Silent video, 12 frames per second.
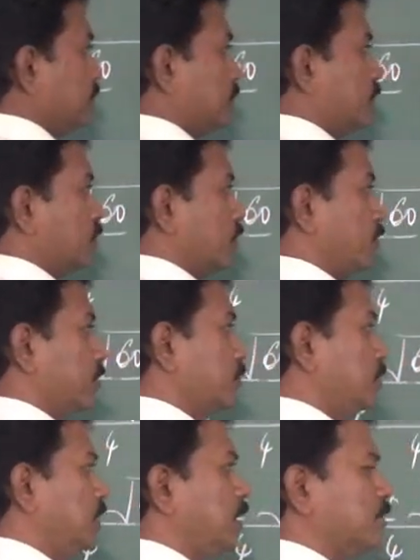
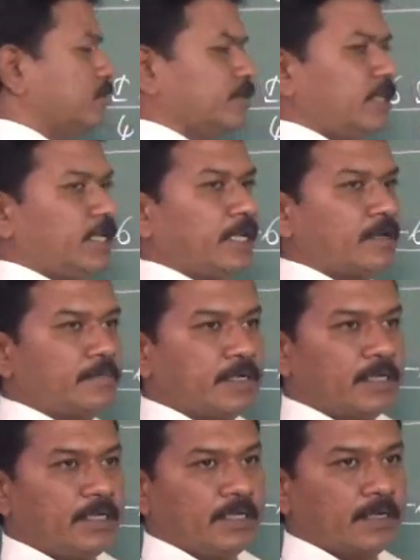So nothing can be
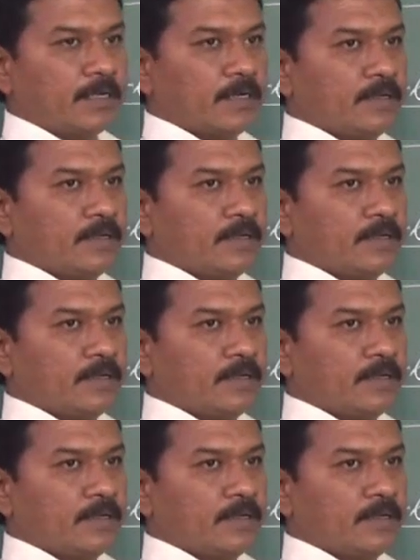done here.